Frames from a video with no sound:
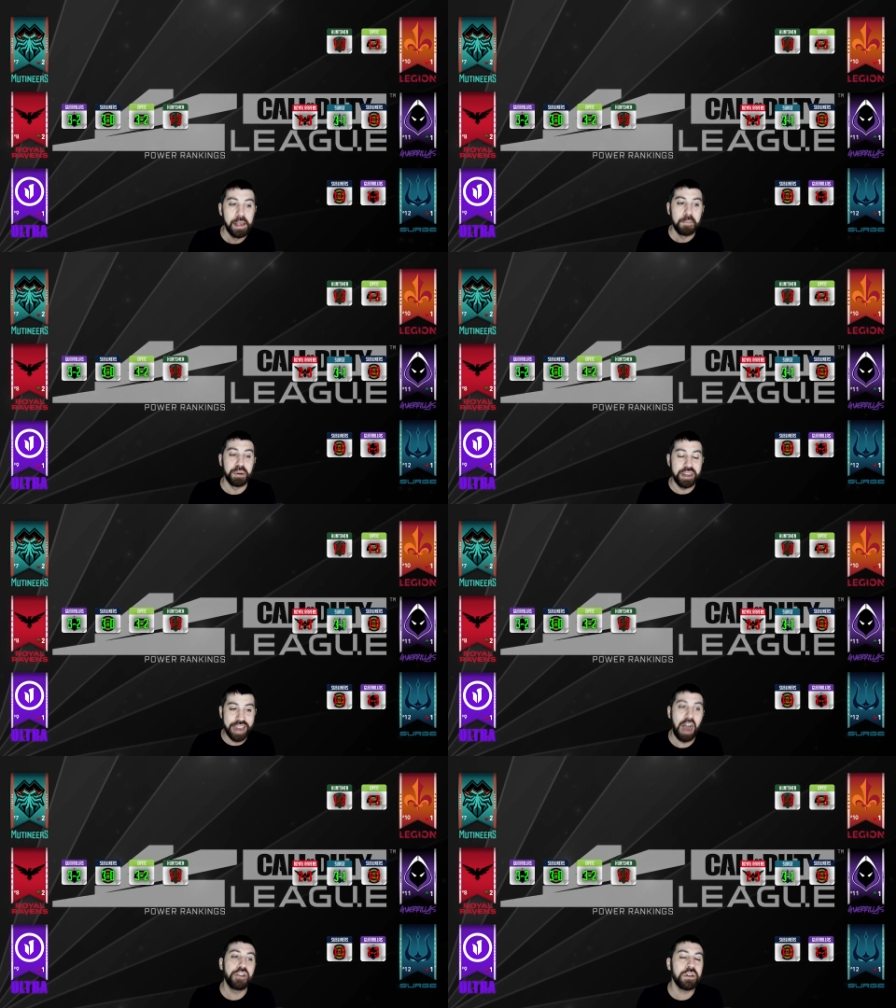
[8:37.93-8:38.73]
But
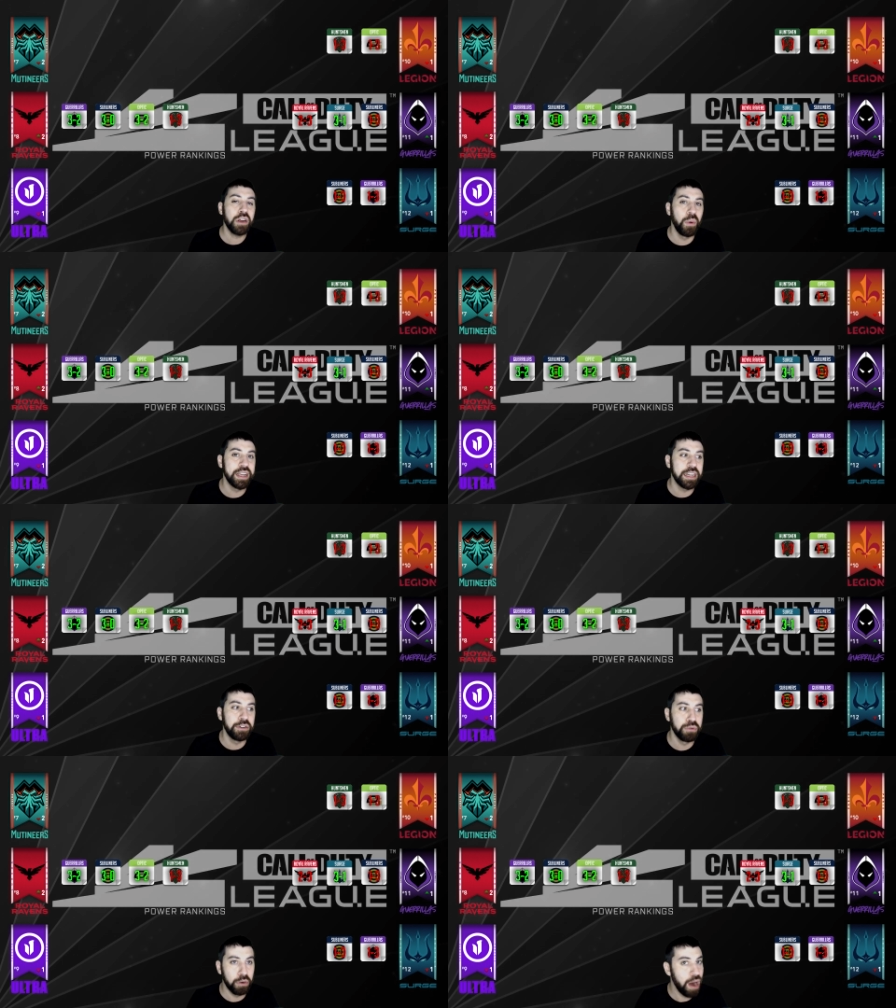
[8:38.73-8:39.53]
now you're going
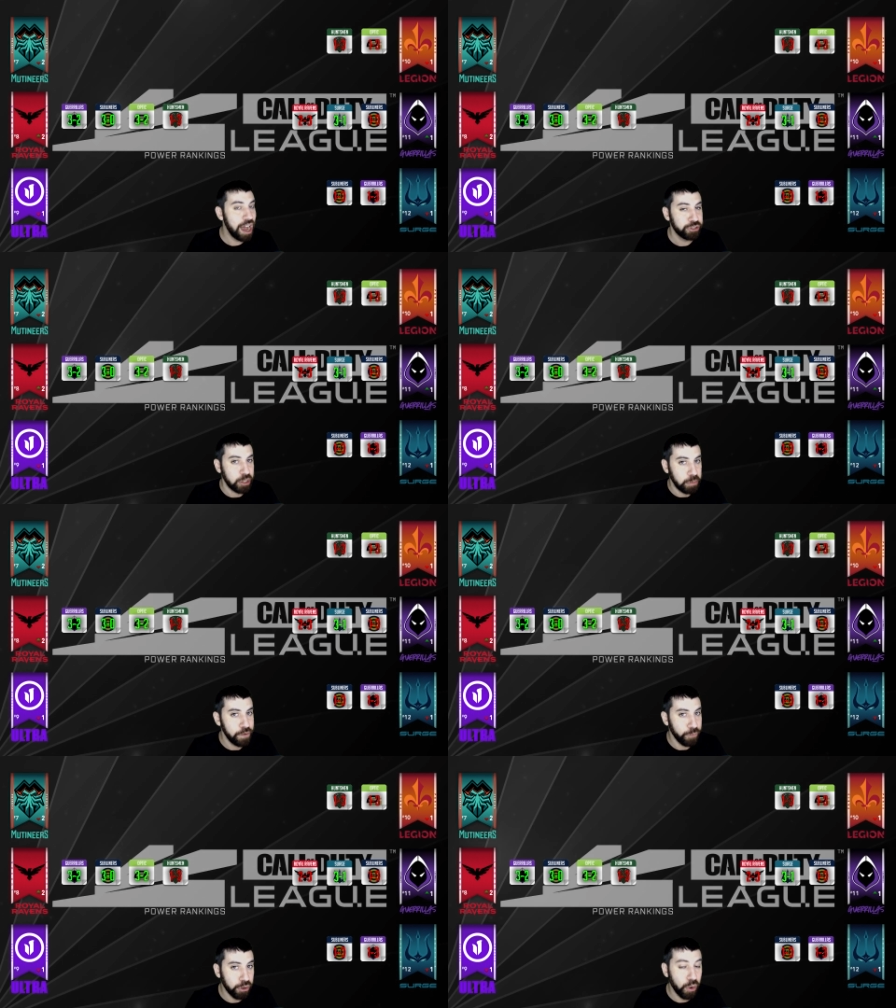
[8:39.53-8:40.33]
into a roster
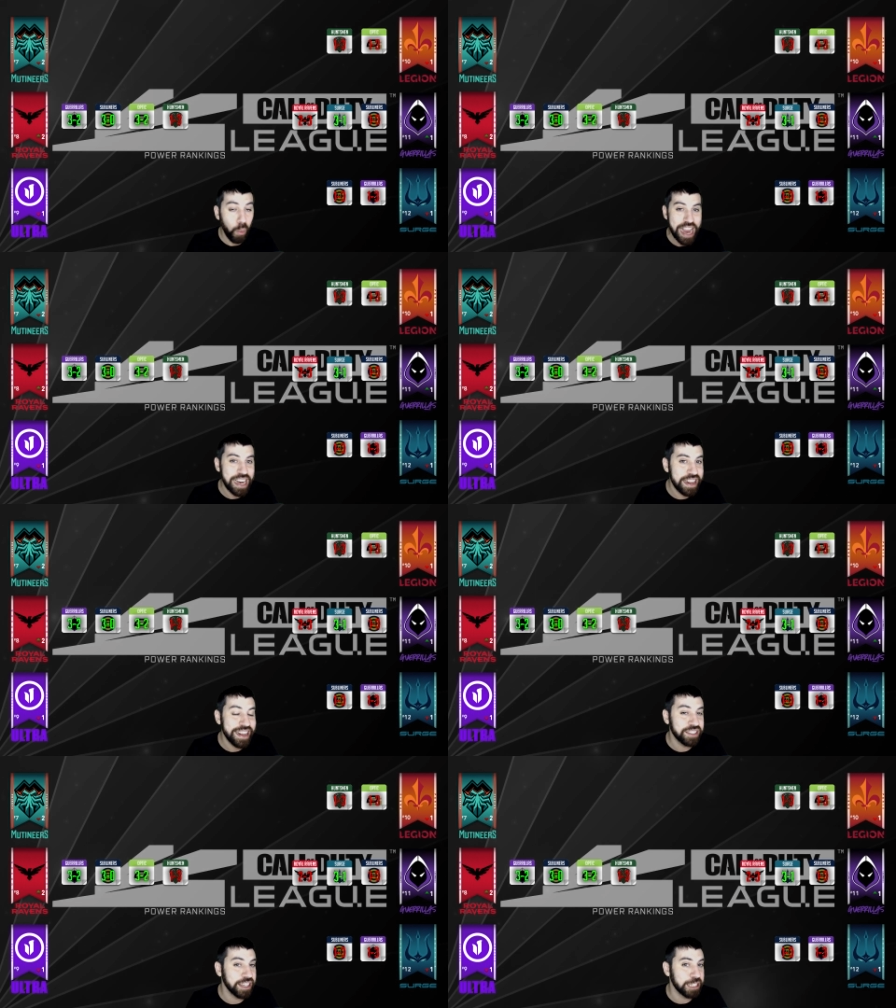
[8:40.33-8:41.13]
move where
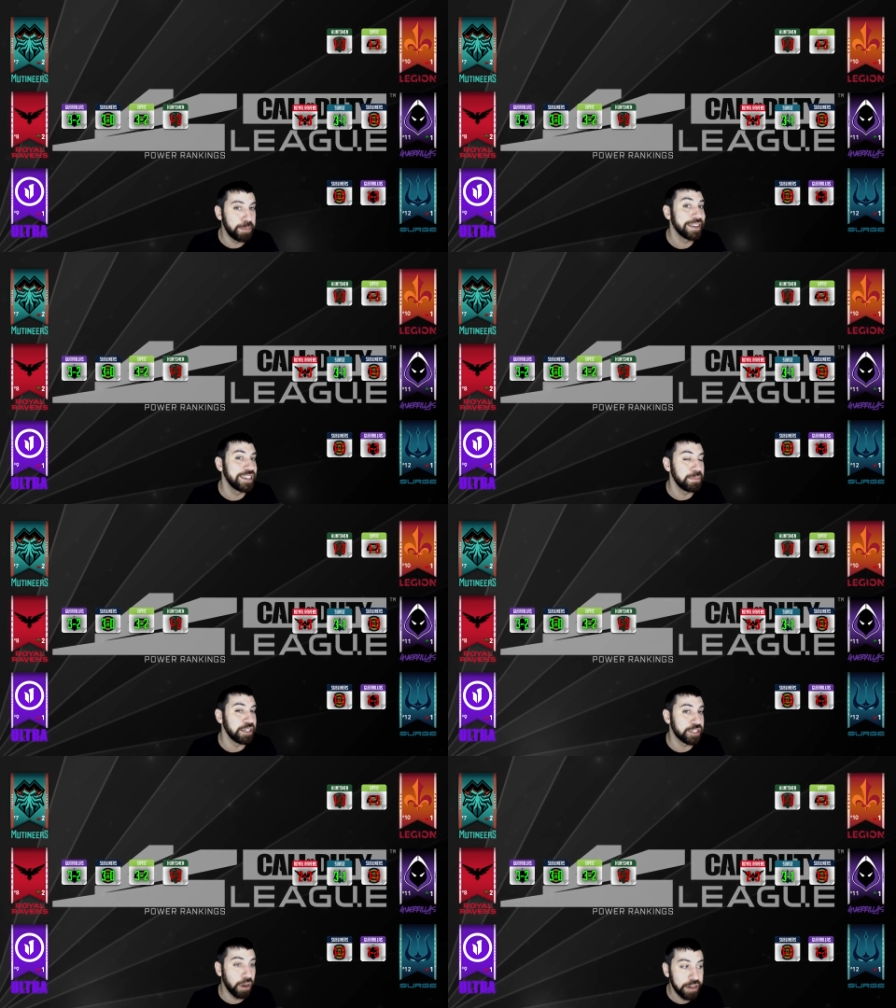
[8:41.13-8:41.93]
Owakening is expected to be
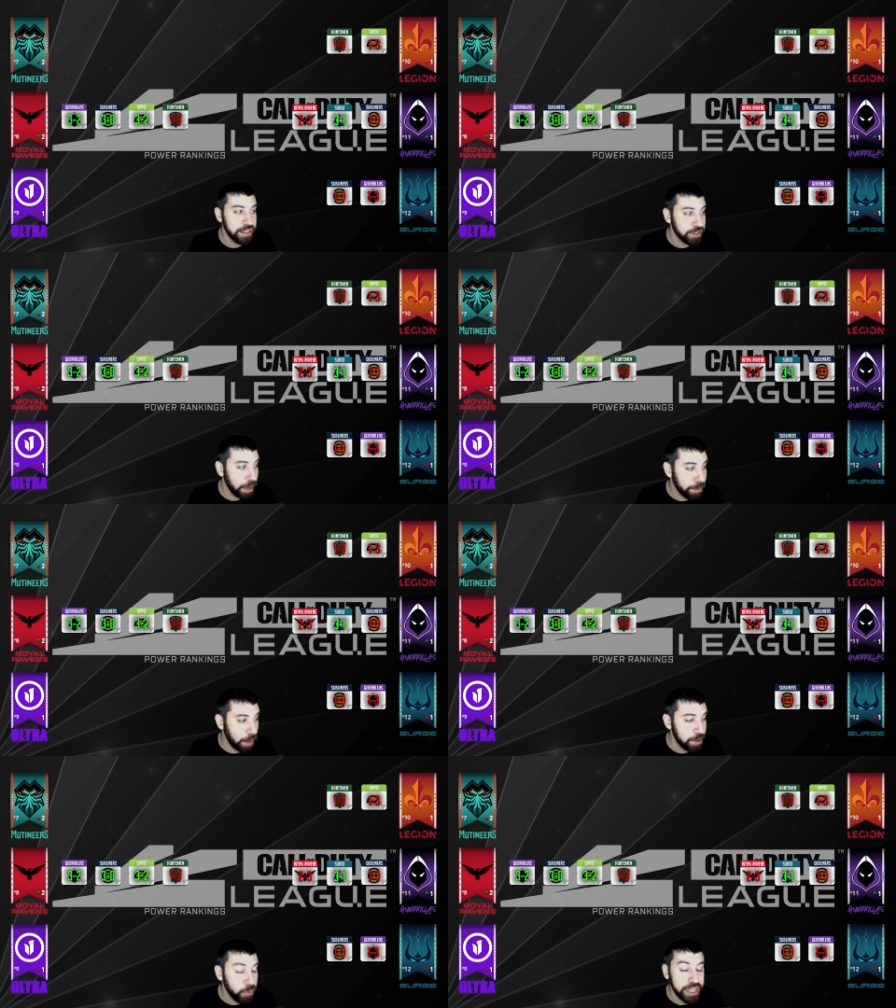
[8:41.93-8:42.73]
starting this
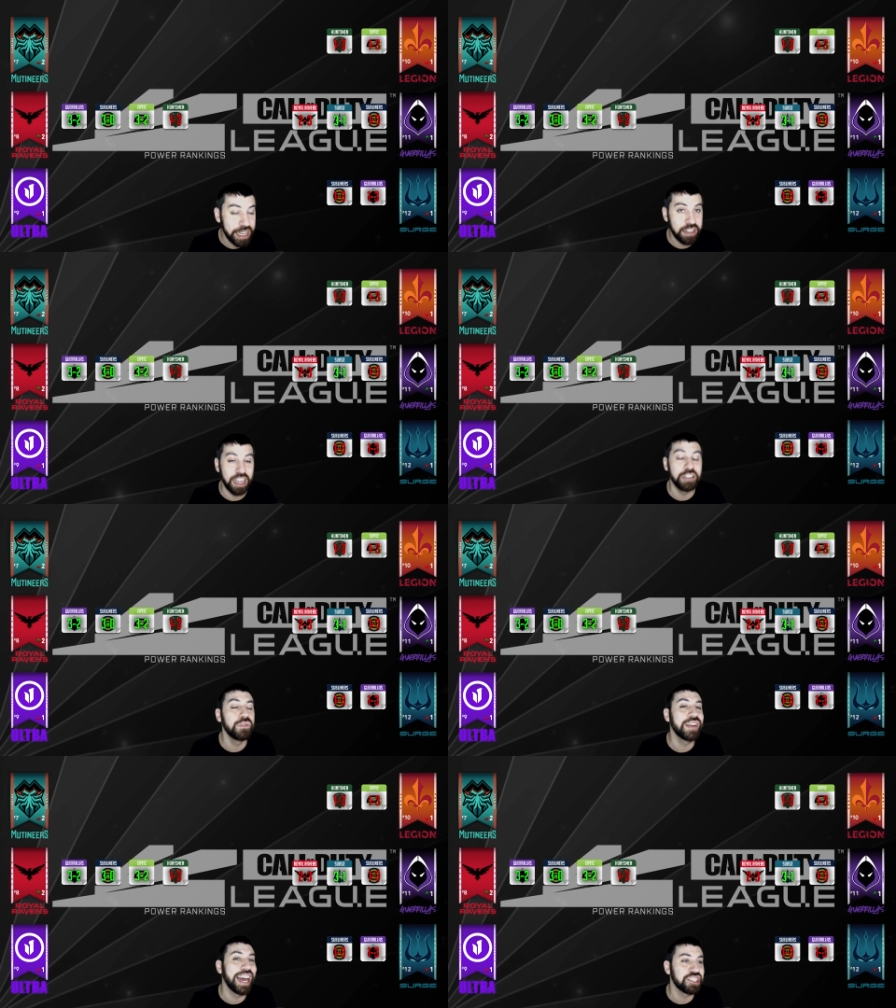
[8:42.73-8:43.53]
upcoming weekend, and
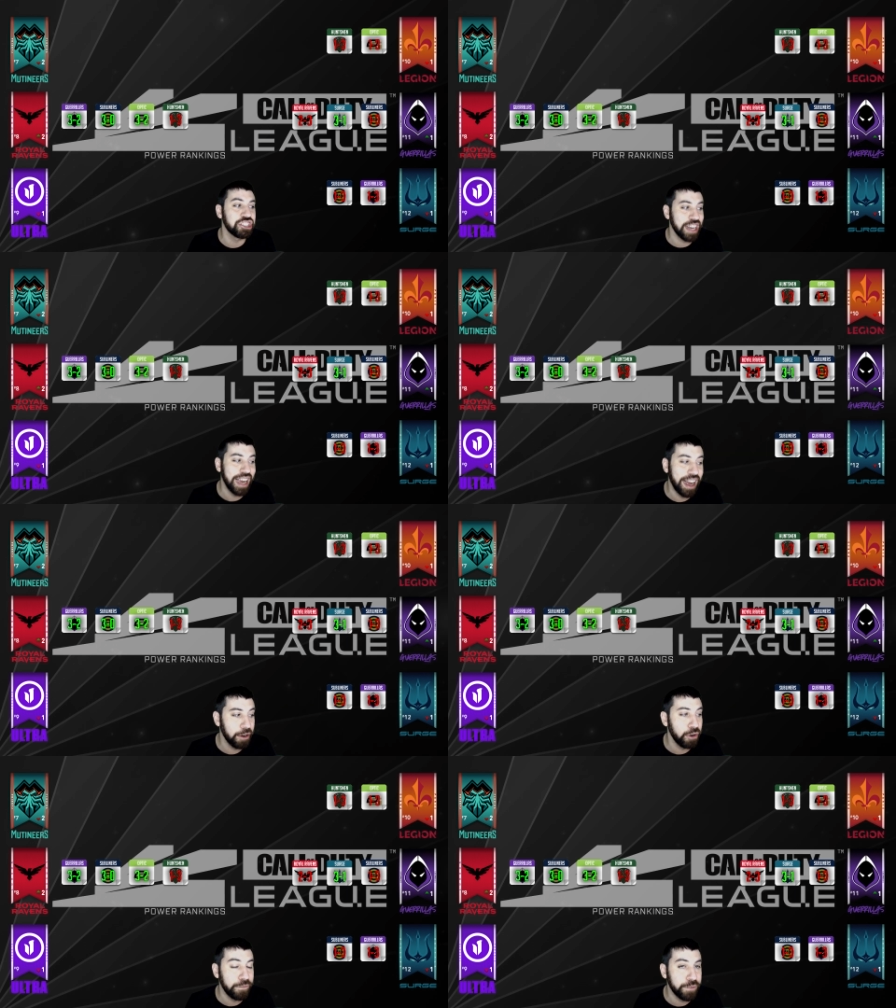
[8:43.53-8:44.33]
you've got
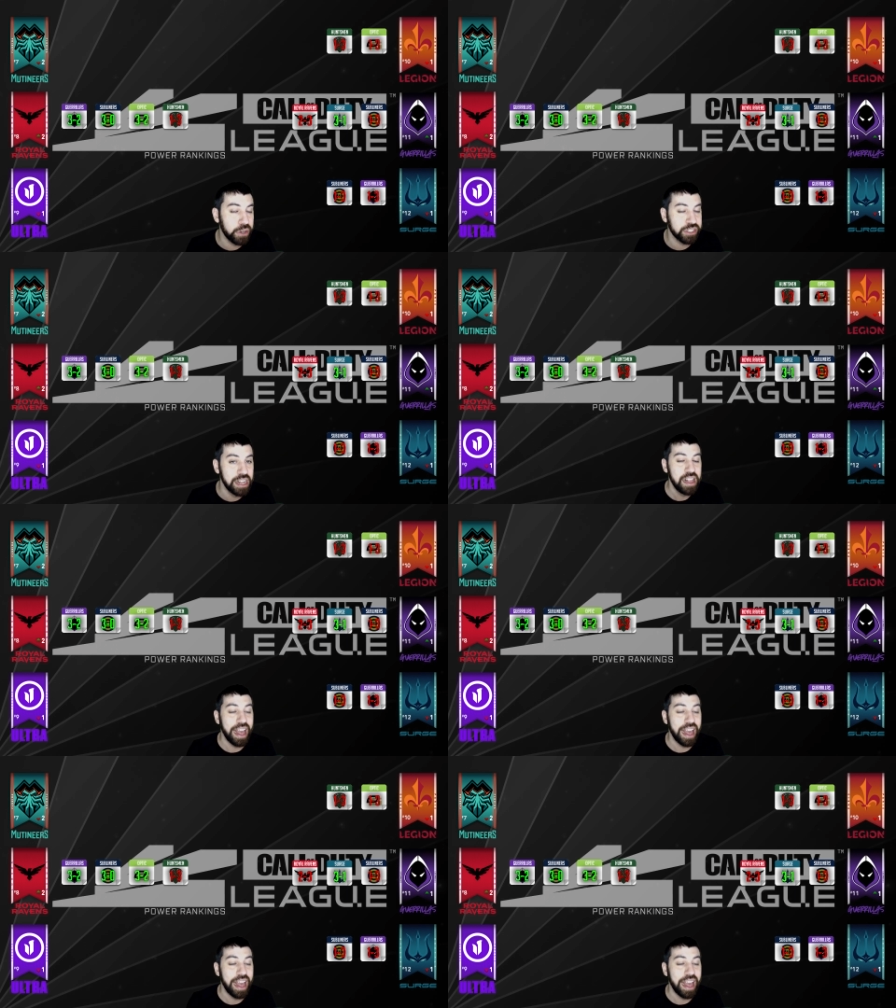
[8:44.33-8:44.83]
Chicago first,